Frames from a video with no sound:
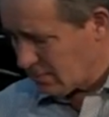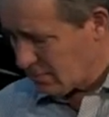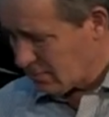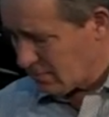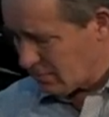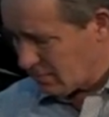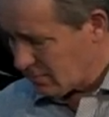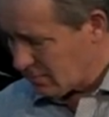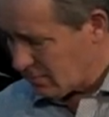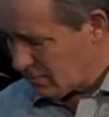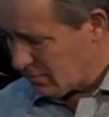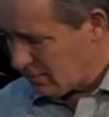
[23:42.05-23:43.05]

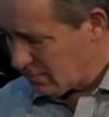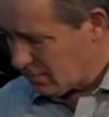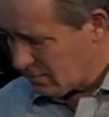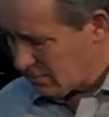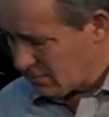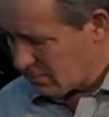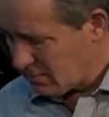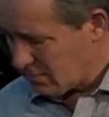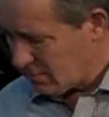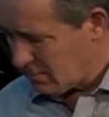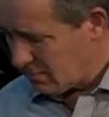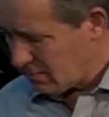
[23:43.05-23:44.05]

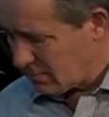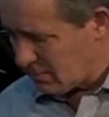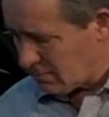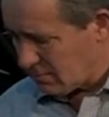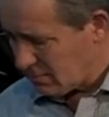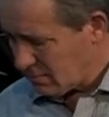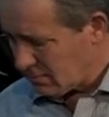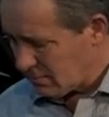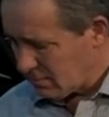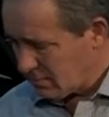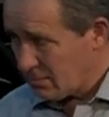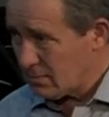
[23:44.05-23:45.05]

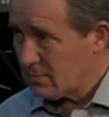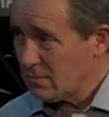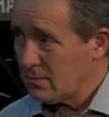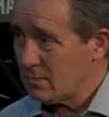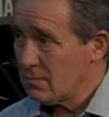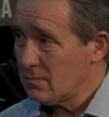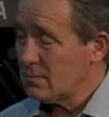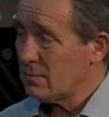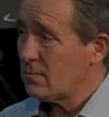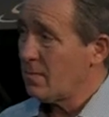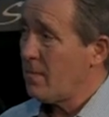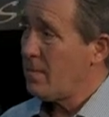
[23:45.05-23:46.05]

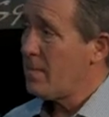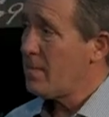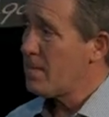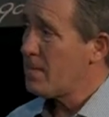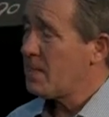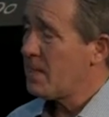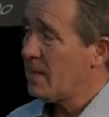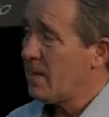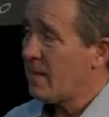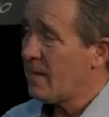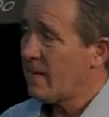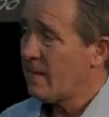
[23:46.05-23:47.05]

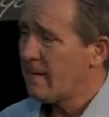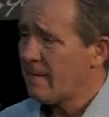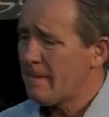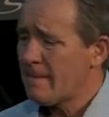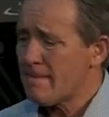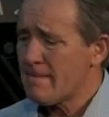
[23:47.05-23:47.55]
This person isn't speaking.